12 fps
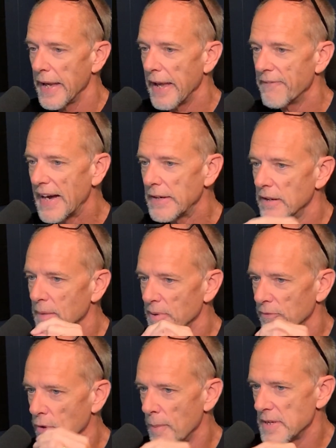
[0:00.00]
if I took
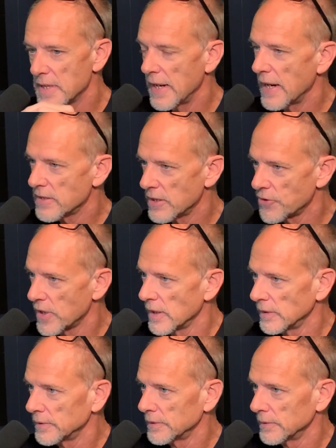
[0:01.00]
performance enhancing
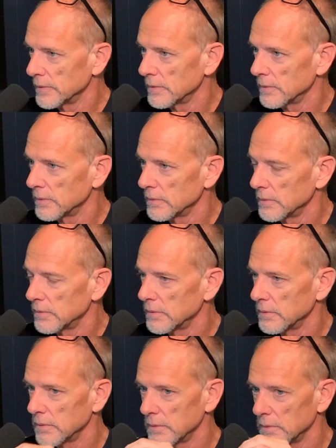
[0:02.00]
drugs
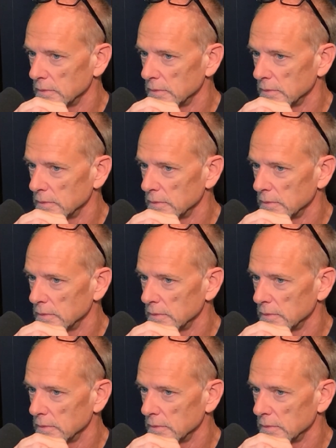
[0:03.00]
mm-hmm.